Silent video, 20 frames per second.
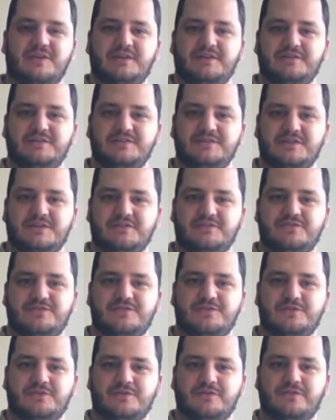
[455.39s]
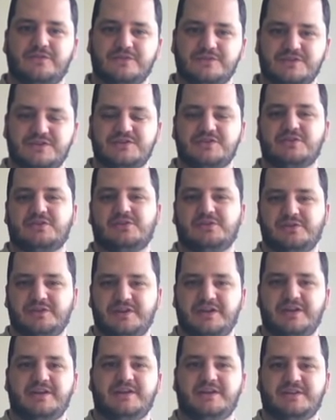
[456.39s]
And for Sister
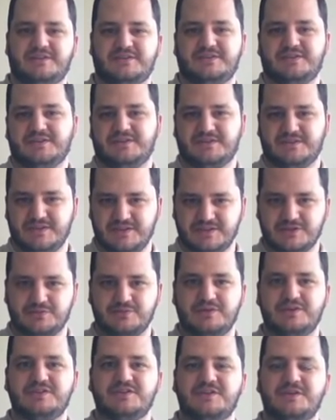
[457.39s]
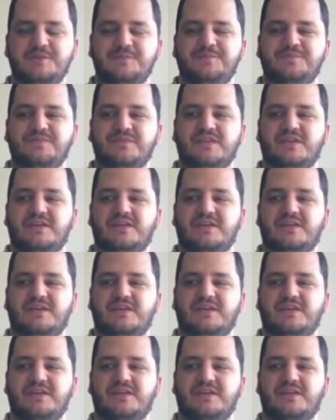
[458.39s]
Claudette, it's this reason.